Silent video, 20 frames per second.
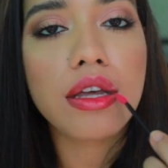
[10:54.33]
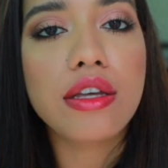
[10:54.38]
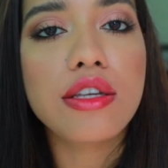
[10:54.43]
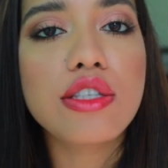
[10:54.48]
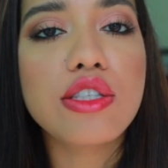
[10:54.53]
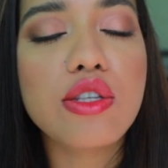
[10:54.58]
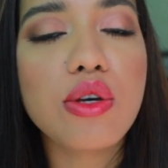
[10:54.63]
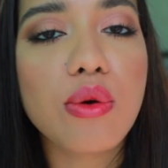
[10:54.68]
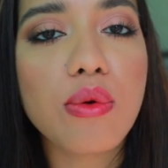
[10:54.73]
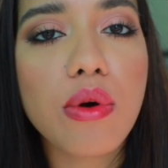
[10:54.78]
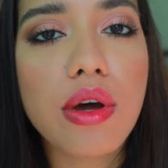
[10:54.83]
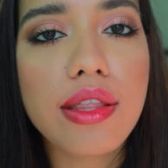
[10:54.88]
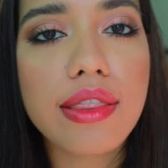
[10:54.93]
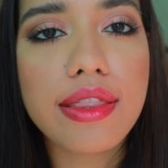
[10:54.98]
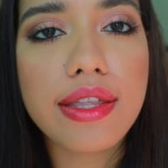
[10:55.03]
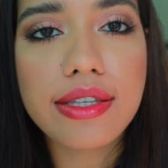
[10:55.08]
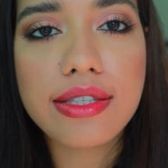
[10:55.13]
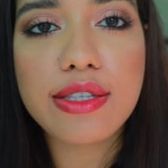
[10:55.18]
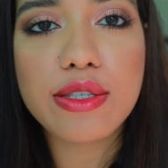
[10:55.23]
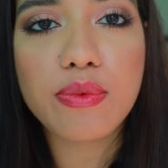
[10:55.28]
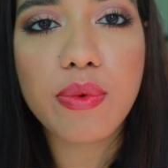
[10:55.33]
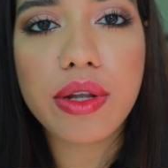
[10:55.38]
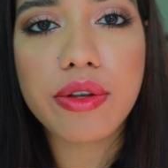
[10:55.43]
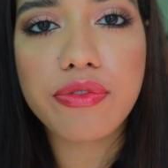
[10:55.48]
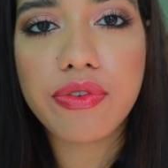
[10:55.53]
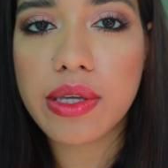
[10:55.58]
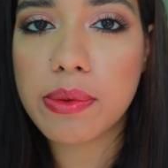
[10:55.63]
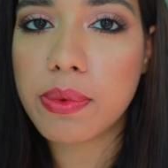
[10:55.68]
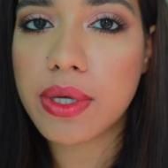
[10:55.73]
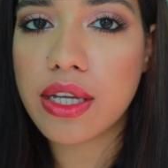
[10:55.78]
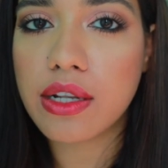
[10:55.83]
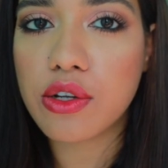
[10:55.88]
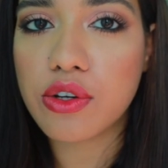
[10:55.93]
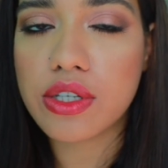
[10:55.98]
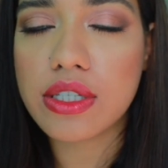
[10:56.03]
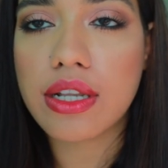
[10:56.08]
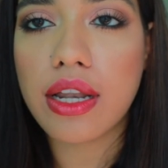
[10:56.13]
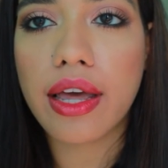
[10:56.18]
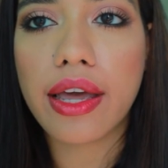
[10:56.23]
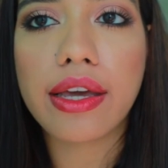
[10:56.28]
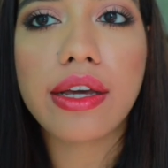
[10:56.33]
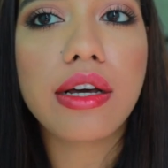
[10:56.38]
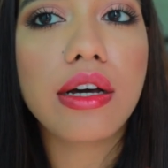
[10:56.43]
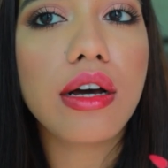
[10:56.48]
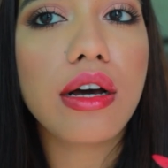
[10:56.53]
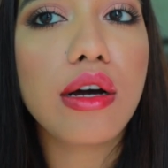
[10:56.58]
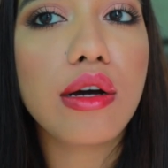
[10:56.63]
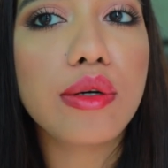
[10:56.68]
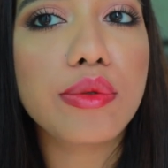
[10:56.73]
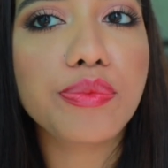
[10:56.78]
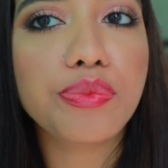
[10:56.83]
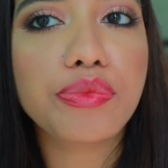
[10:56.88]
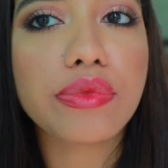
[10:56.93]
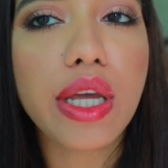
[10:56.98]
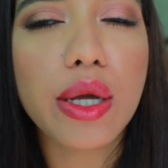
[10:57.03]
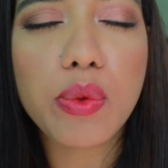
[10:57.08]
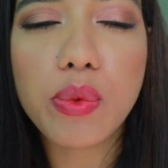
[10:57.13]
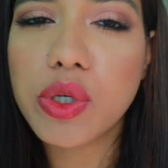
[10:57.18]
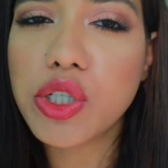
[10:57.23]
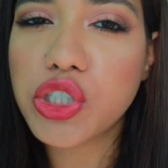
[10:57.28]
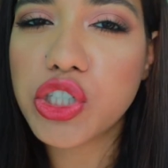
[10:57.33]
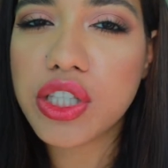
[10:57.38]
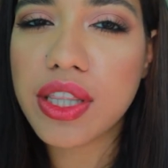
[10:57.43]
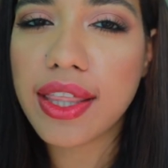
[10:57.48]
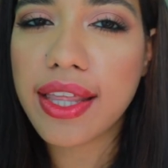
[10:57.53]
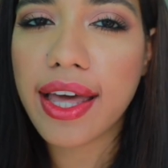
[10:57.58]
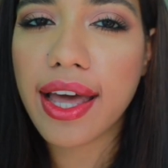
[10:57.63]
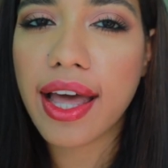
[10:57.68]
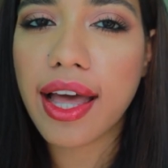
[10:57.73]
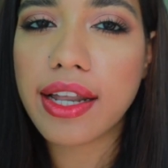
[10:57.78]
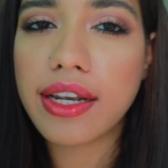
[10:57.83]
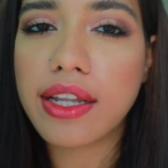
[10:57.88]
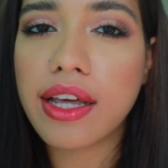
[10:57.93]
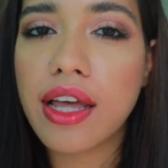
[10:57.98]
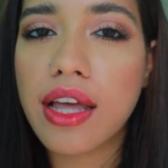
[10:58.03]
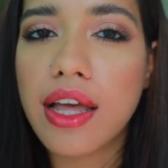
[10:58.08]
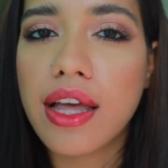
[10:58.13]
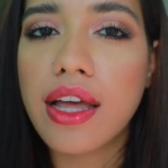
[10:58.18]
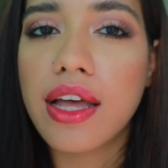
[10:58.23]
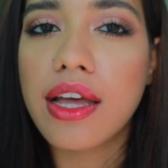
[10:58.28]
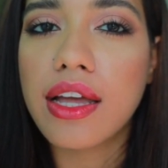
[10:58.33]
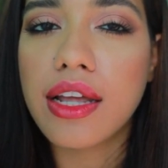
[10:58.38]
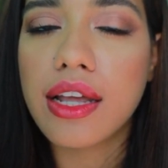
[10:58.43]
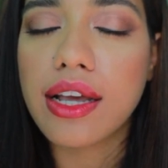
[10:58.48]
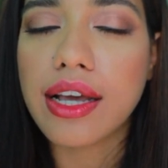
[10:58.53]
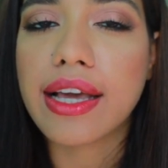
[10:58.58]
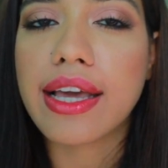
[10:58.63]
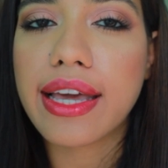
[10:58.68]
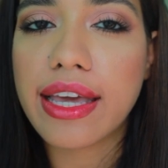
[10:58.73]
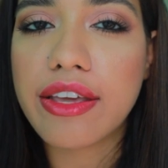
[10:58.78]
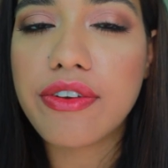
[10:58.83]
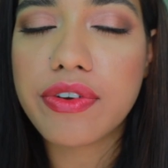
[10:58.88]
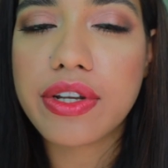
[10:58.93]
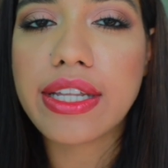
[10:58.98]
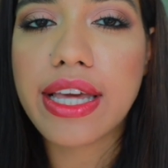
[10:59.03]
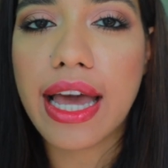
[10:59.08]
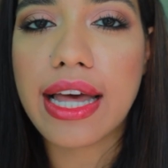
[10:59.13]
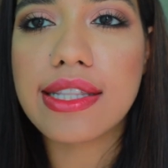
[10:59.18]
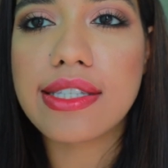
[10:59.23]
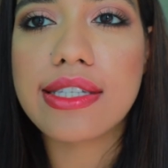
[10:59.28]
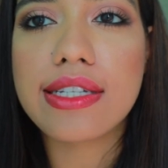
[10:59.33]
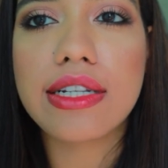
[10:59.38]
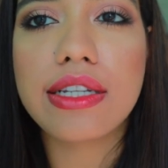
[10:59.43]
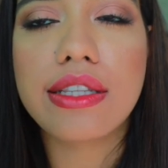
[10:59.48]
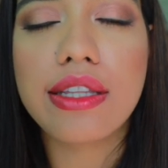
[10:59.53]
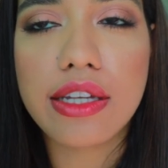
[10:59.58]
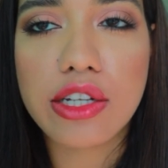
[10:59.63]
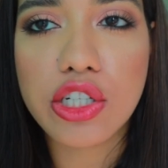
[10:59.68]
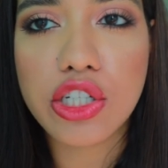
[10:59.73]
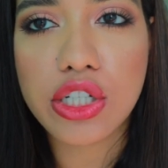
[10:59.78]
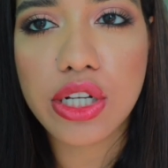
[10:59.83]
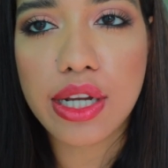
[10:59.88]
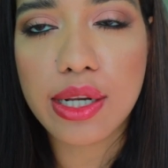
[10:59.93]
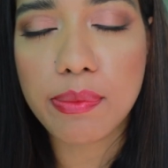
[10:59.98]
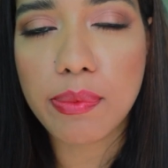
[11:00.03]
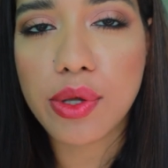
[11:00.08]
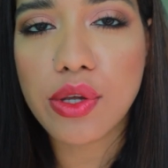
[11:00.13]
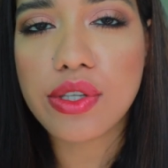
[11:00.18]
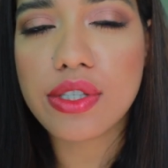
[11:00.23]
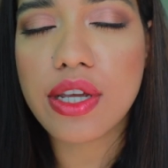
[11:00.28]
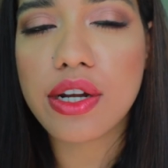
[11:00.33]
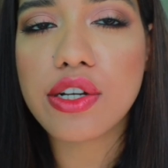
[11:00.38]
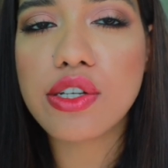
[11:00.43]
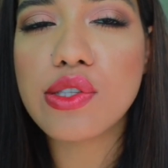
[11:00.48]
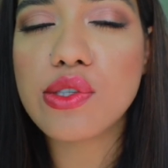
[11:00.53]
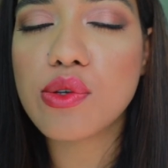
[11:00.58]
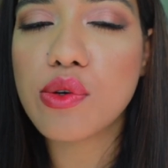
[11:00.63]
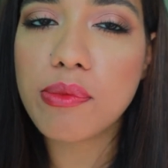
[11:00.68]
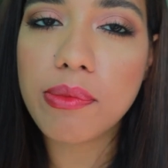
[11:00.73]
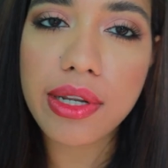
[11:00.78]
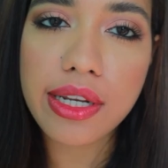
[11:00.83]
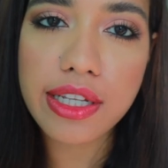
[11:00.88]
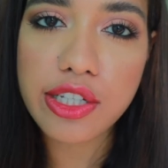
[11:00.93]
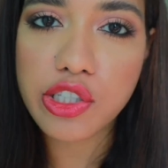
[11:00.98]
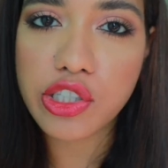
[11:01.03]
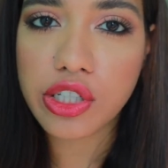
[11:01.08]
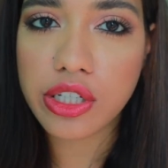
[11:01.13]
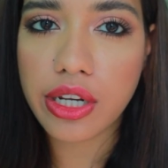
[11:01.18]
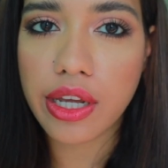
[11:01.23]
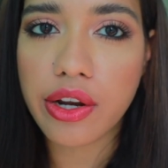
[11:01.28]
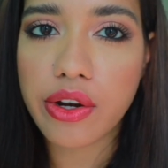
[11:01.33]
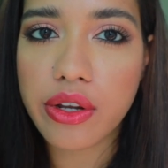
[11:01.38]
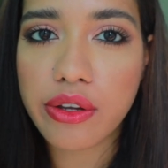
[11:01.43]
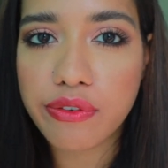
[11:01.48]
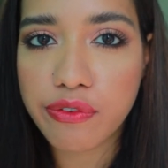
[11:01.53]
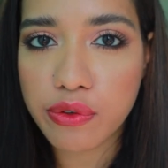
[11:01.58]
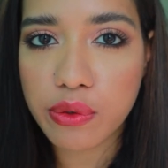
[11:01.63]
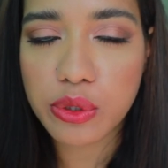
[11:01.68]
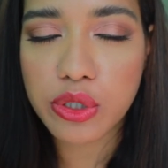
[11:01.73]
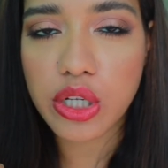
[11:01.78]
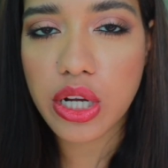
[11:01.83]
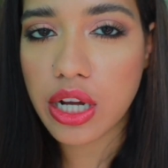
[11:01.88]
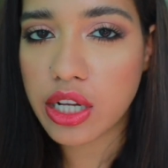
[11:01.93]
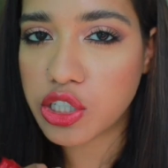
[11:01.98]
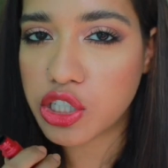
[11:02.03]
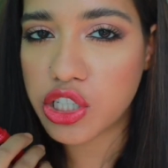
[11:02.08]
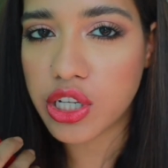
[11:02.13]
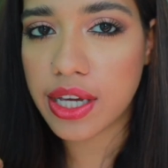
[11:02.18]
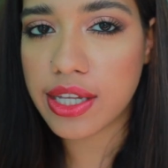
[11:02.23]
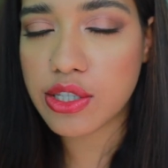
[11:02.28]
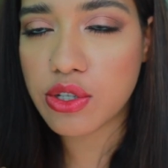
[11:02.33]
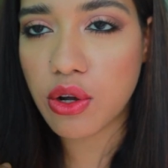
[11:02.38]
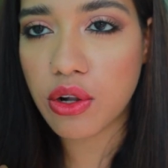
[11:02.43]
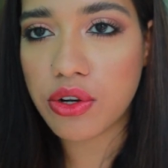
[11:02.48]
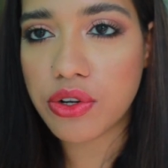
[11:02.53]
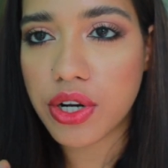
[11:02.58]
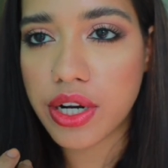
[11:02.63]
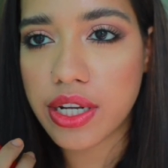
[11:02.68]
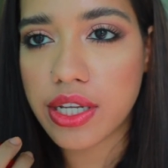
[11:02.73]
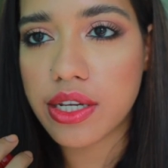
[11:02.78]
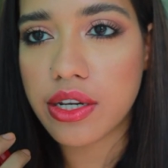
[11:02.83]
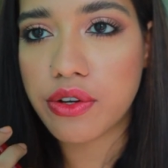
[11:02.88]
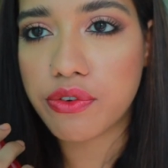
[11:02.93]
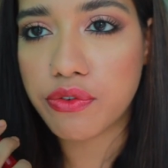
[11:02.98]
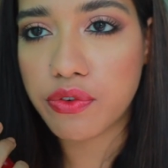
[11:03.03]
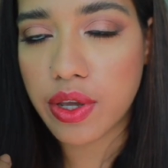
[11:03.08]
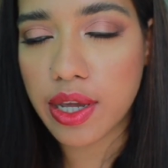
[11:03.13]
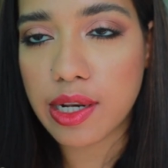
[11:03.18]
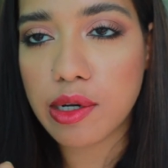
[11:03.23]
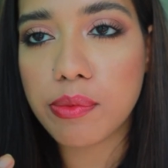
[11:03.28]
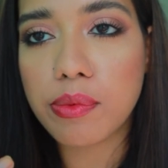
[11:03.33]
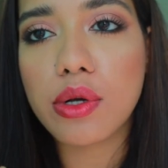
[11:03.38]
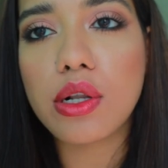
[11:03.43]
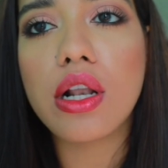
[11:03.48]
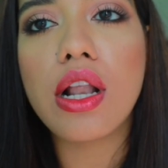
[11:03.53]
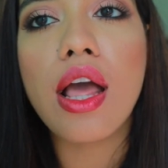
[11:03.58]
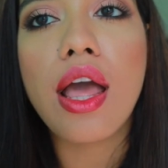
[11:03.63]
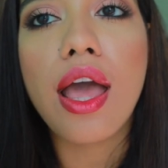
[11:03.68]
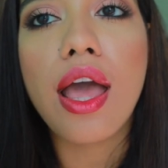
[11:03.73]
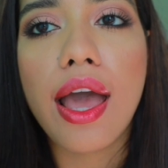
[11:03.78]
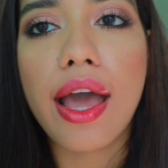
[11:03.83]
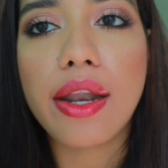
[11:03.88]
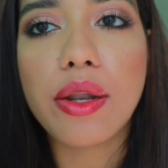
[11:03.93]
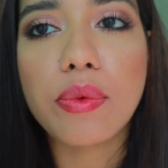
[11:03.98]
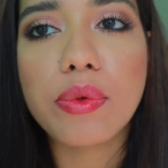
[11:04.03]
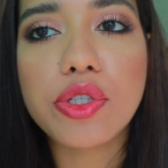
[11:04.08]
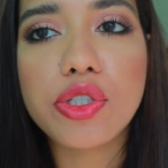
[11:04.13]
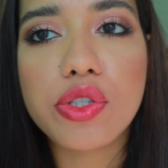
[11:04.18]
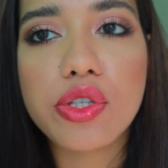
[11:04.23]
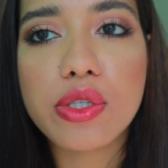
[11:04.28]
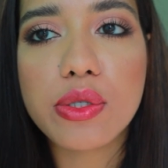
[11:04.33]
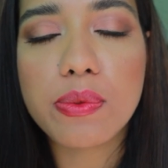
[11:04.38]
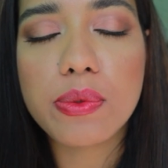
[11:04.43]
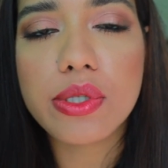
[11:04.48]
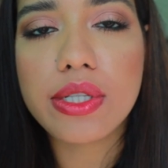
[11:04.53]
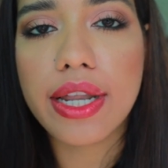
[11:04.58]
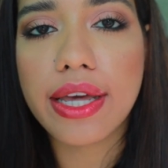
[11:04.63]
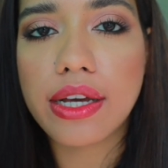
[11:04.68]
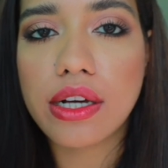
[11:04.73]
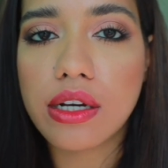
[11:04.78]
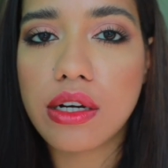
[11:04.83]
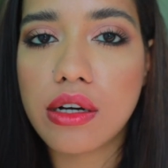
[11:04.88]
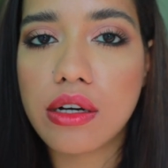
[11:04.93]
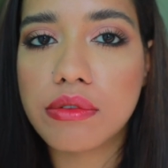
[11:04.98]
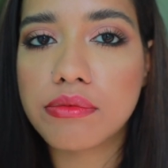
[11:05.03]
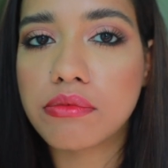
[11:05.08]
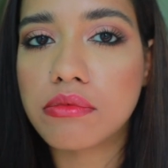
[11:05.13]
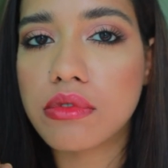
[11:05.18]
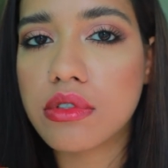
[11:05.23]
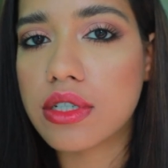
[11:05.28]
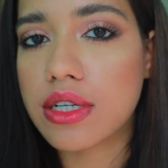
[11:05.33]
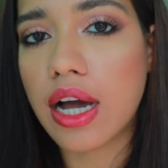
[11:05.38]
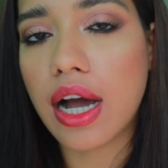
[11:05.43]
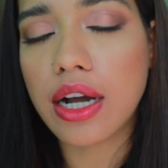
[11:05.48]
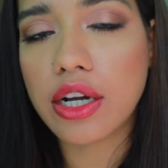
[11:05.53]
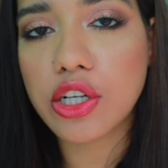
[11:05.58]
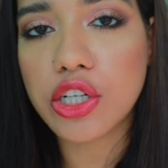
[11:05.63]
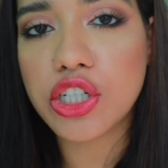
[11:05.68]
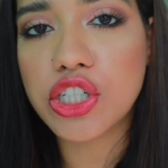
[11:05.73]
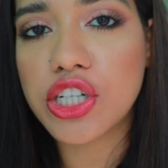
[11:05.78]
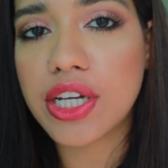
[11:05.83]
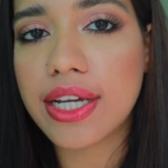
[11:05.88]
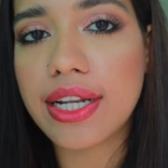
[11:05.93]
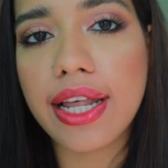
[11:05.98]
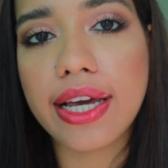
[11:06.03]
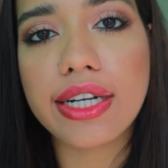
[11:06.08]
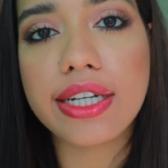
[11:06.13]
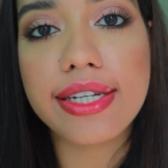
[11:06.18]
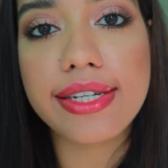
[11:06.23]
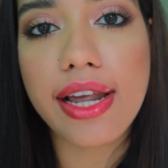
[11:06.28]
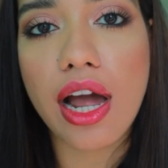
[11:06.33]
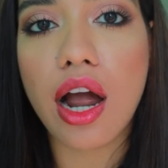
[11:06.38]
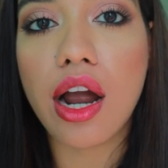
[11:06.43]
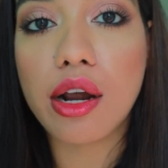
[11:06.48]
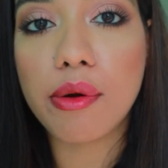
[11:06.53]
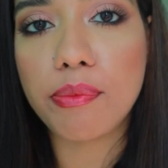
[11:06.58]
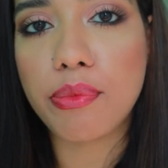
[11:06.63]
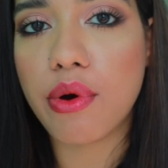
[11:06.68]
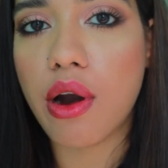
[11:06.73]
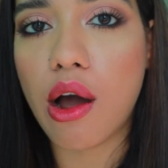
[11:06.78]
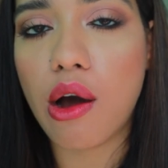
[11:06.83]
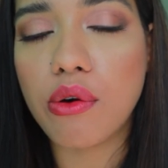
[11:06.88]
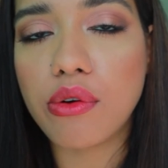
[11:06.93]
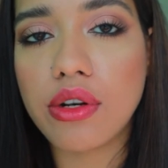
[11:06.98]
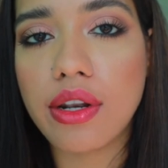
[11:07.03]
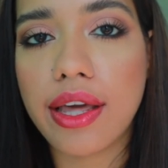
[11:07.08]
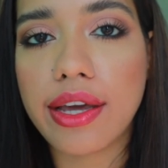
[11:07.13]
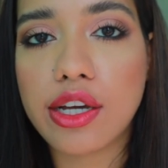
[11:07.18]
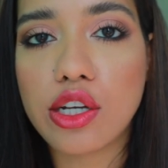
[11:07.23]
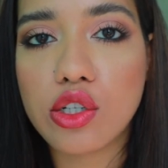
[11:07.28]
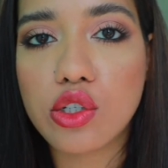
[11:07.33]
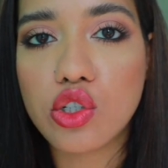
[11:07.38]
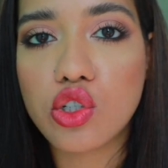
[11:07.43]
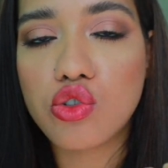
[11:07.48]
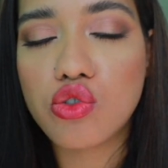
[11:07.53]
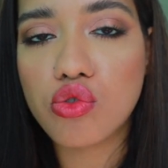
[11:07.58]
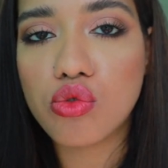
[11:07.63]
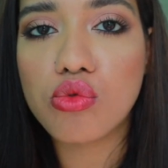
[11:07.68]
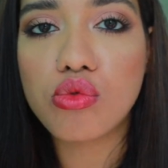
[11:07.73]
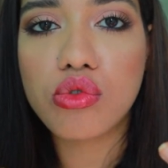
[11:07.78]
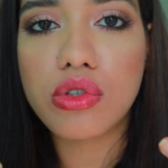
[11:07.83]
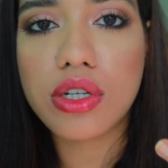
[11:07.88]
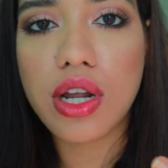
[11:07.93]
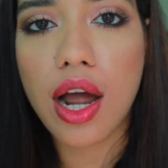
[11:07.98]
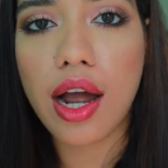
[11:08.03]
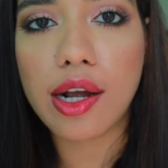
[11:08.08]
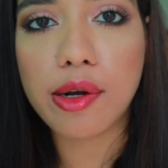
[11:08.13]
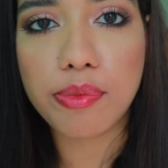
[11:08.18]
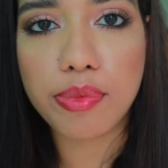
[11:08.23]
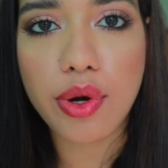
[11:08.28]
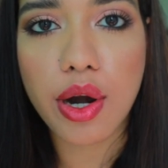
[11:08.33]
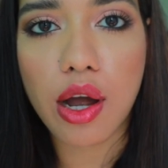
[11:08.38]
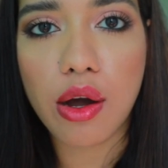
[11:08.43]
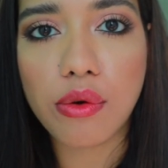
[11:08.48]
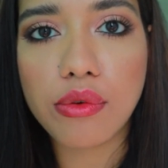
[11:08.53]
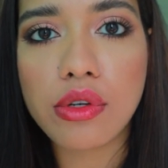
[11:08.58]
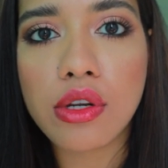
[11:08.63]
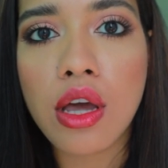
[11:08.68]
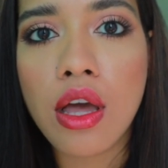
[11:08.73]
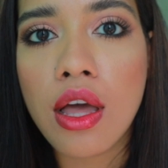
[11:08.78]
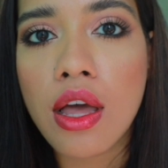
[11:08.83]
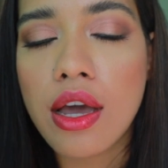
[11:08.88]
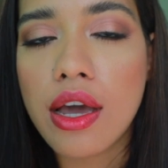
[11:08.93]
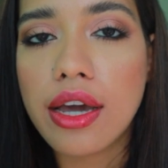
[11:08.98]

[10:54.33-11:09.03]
So this is what Phoebe looks like. I wish they had even cancelled this shade, because there are so many generic fuchsia shades already available, and I wish this was like a darker shade, like a dark brown, like a true dark brown.